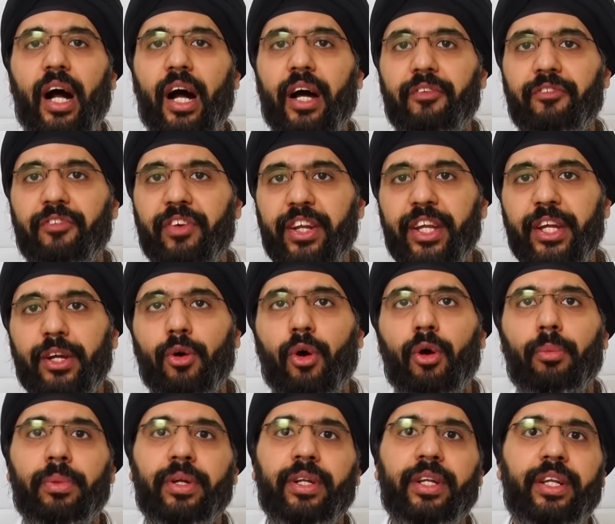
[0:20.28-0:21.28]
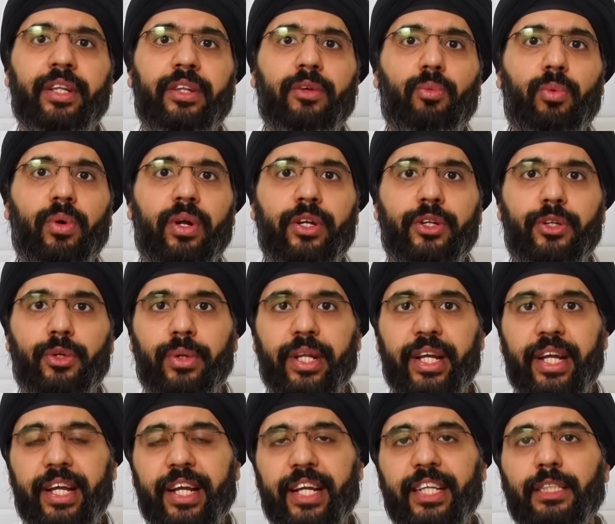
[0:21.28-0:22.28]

are very common in the world today,